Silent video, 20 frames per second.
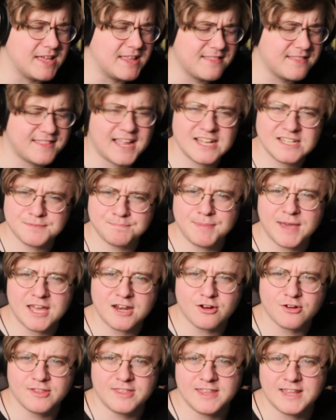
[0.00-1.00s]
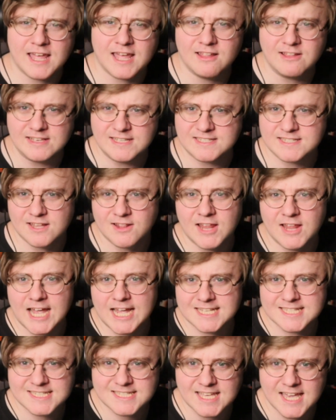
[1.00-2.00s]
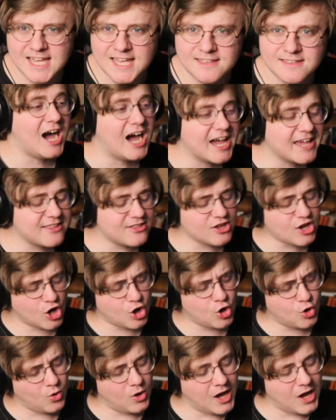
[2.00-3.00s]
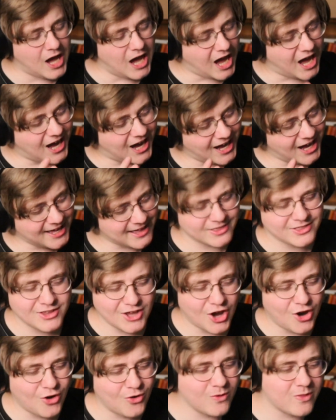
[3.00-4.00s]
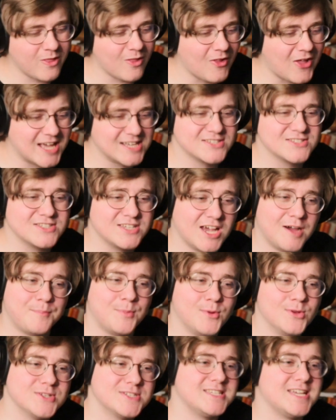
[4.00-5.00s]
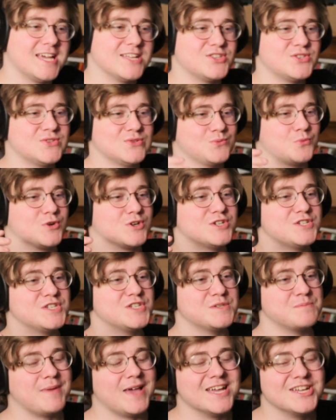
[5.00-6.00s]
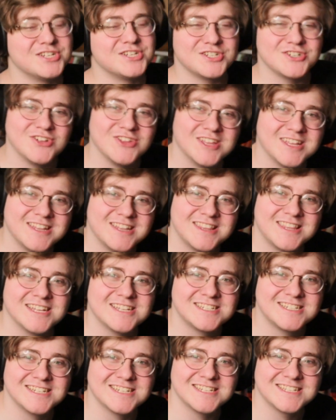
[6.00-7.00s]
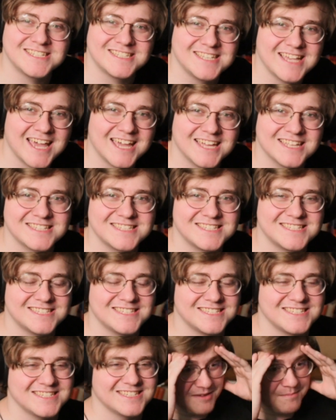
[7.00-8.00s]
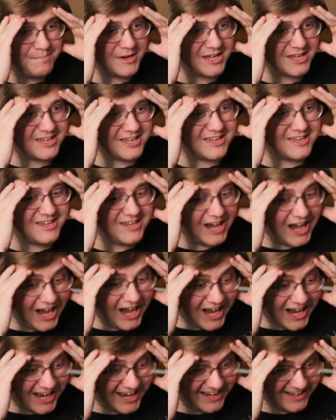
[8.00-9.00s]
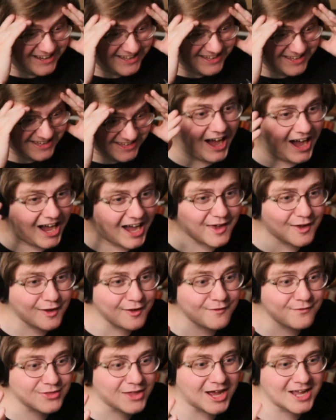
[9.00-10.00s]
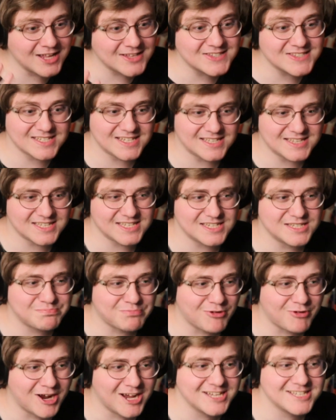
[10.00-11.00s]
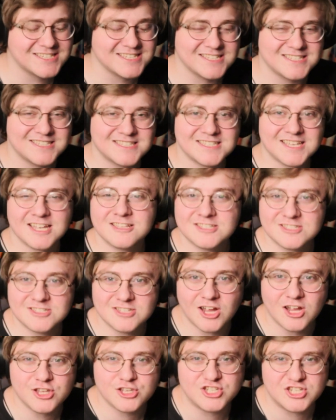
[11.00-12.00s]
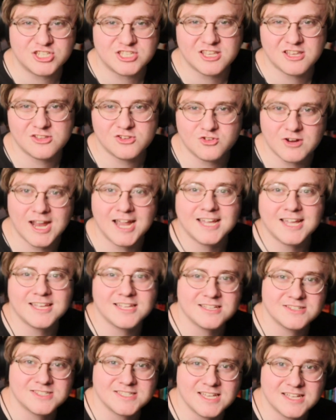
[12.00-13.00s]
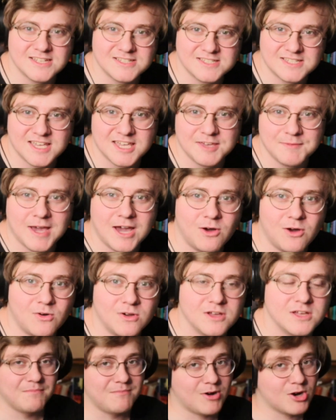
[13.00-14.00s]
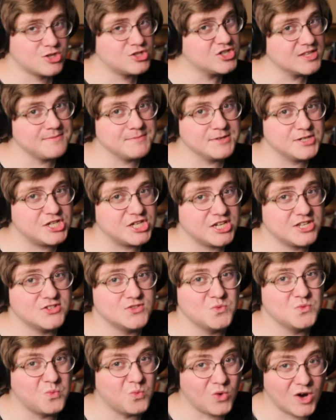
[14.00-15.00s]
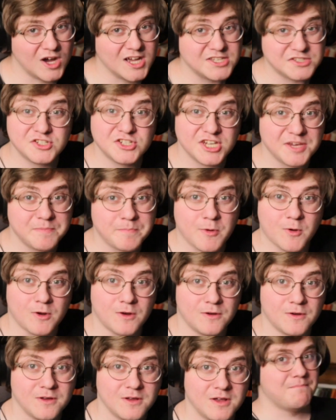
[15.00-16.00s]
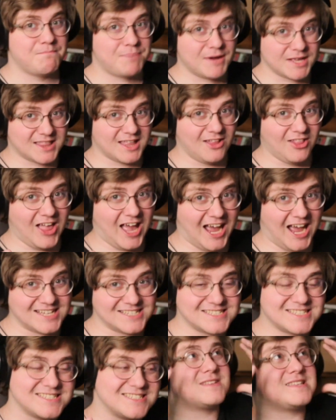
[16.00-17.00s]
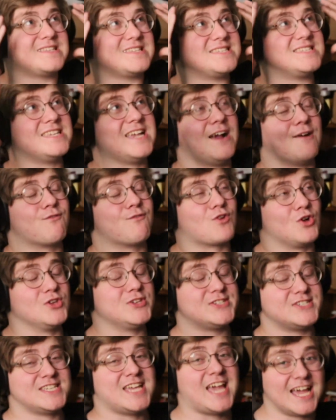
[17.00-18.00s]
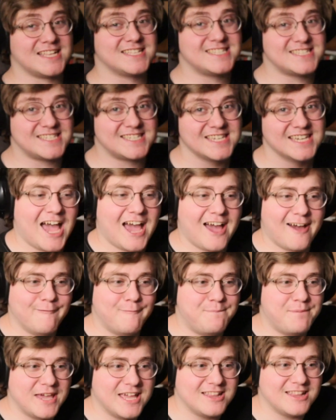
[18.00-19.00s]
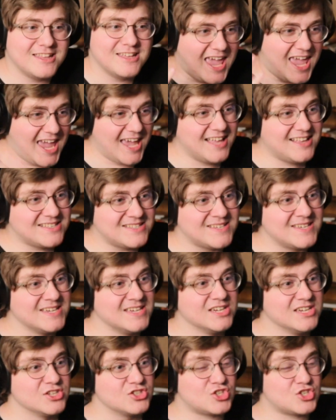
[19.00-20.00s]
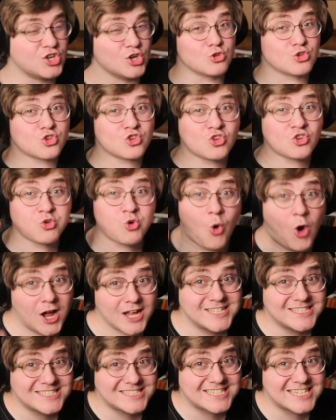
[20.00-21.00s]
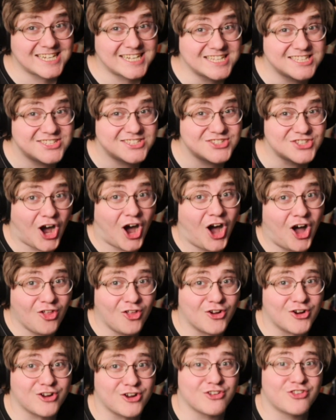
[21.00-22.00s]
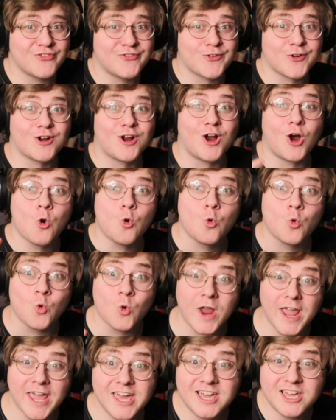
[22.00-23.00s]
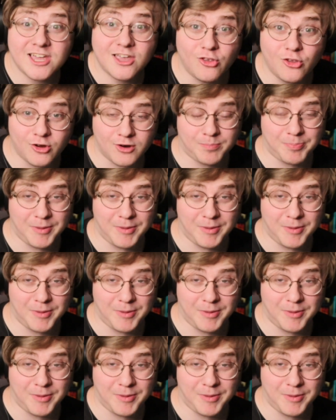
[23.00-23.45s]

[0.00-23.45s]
That's better than at least the last set. I know the last couple sets were special edition sets, but God, I have not seen these prices since Dungeons & Dragons sets came out. March of the Machines was cheaper, but the last several sets have been $8 to $20 for a regular